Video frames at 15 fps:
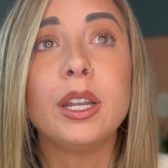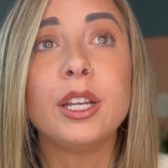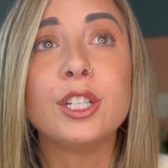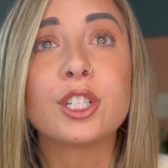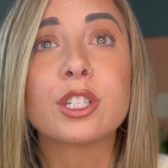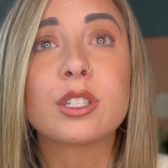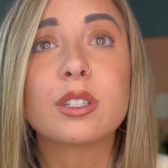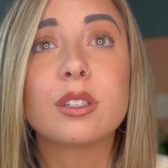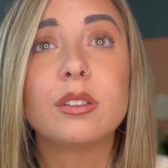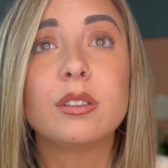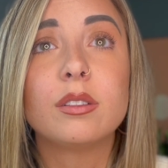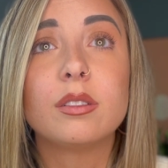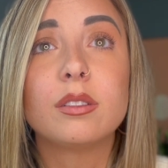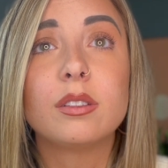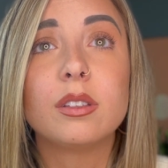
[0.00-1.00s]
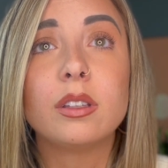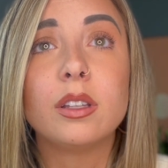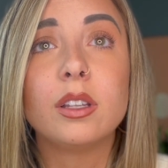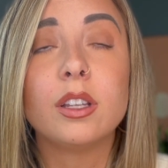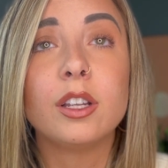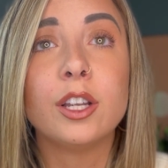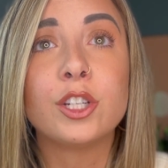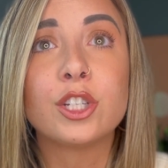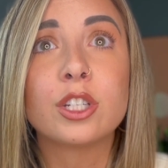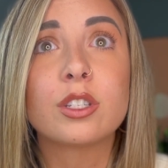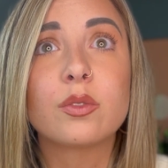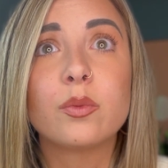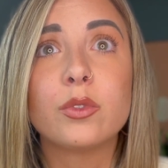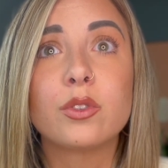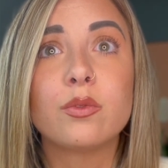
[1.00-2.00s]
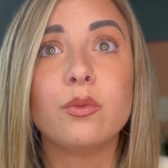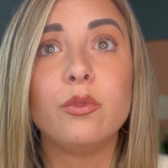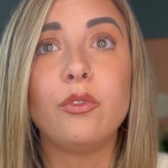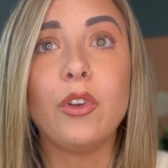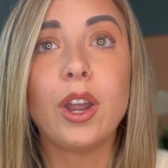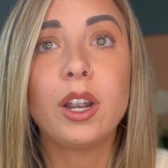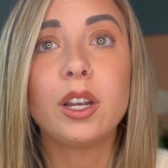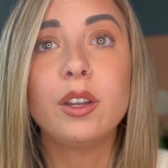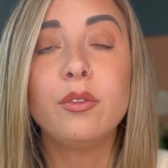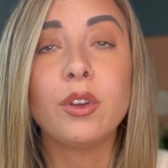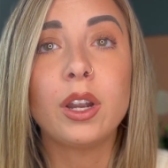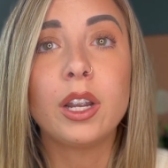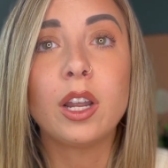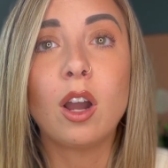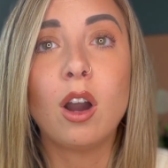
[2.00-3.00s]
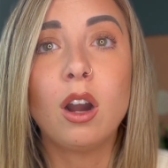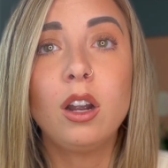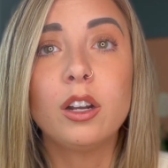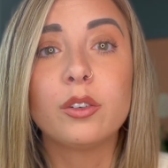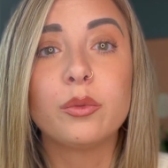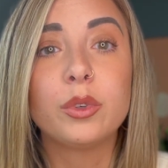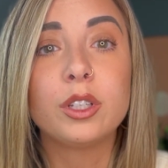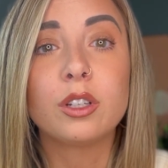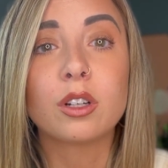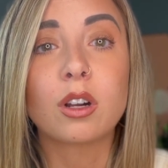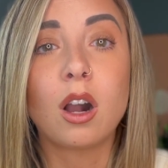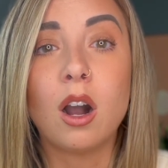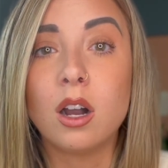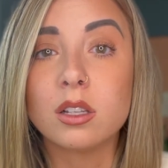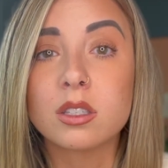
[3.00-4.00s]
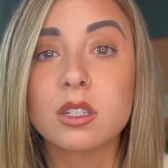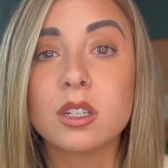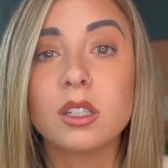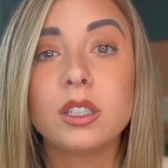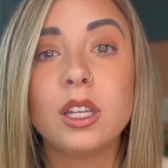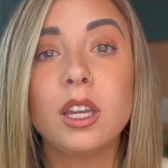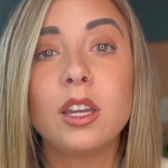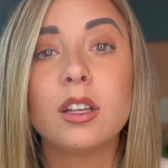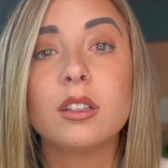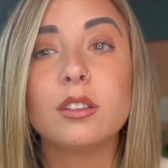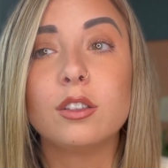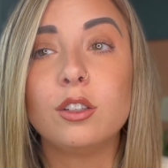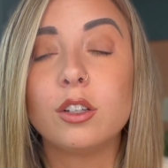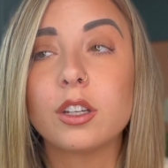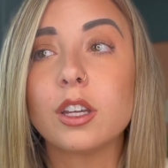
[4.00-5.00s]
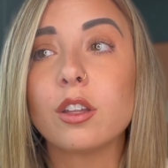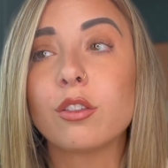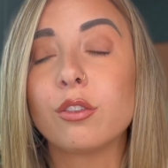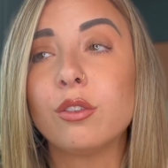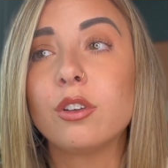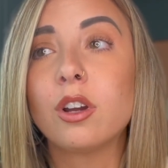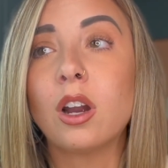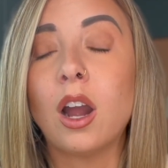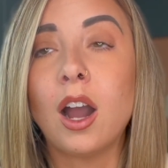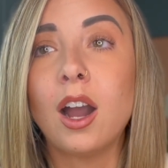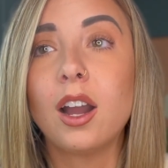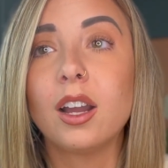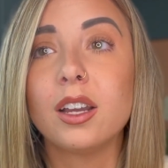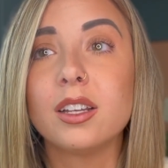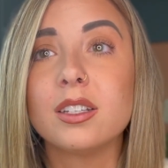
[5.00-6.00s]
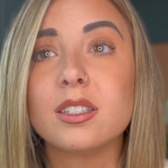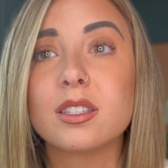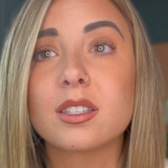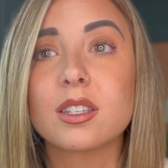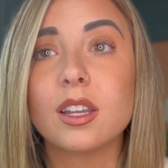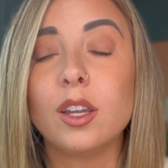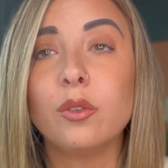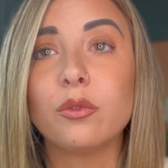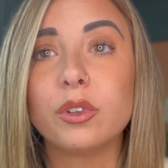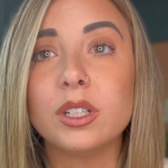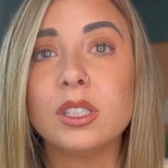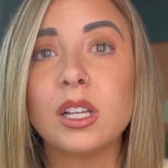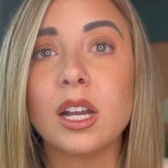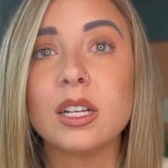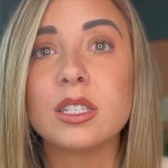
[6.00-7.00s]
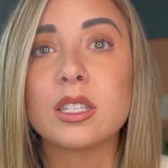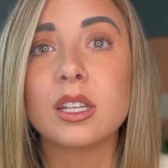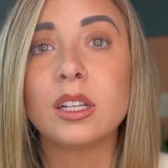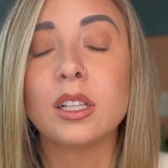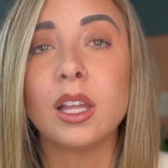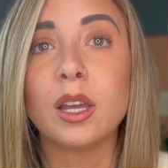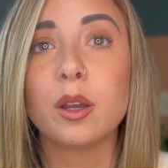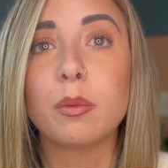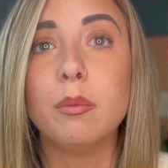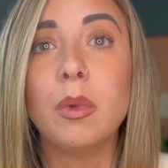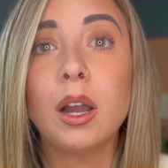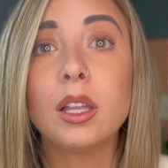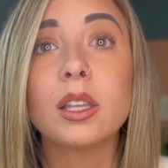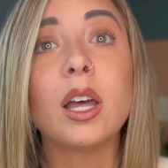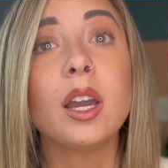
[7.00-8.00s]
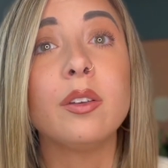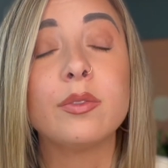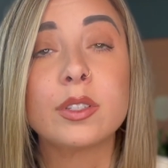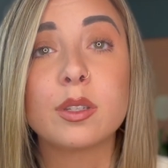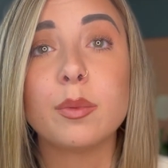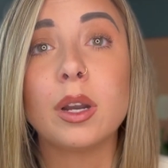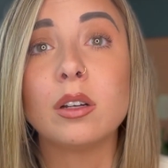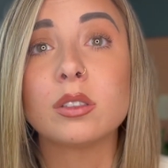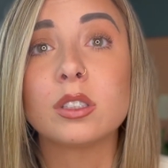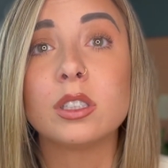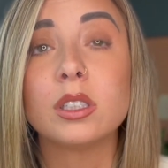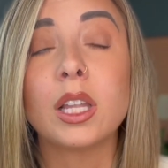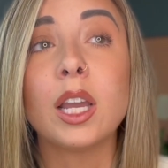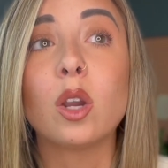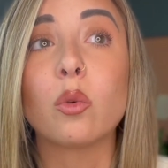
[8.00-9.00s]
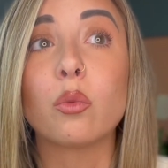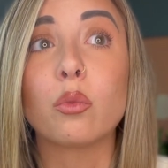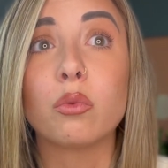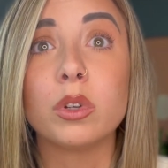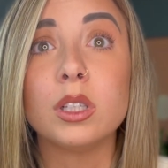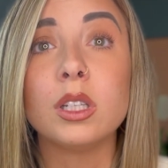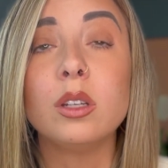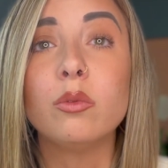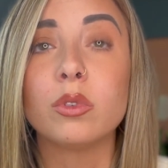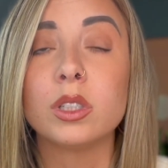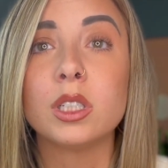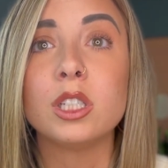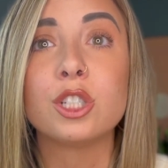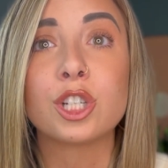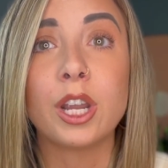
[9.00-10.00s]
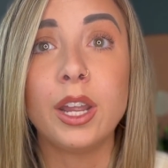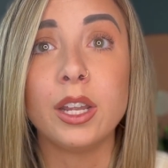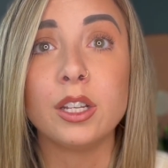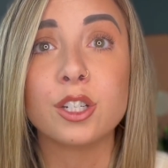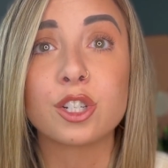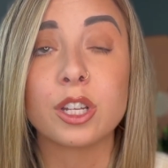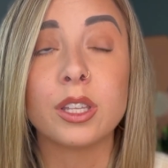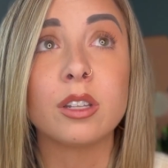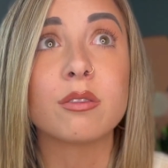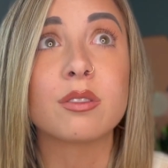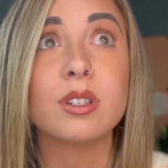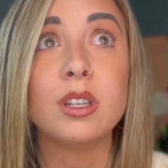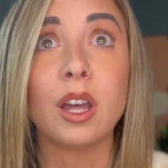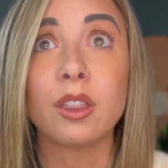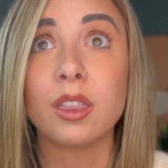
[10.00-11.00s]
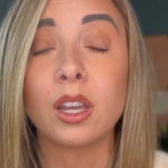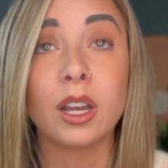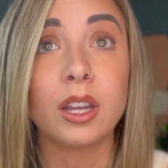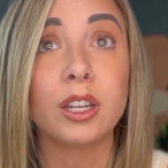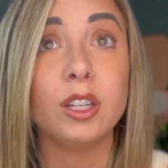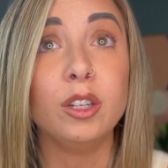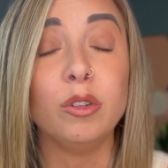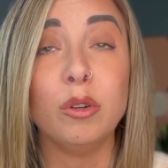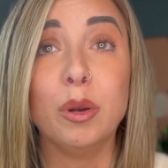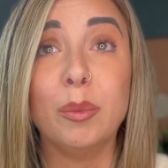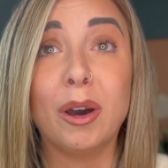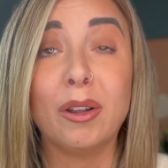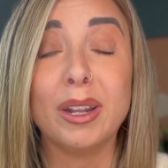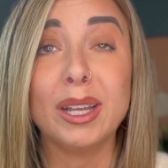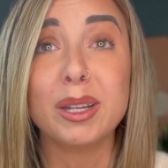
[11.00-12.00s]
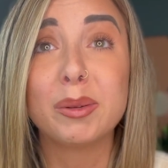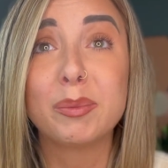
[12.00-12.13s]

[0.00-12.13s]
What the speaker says: it just was very, very hard when you're constantly looking through your eyes and realizing like my life is about to like really, really change and there's nothing I can do about it.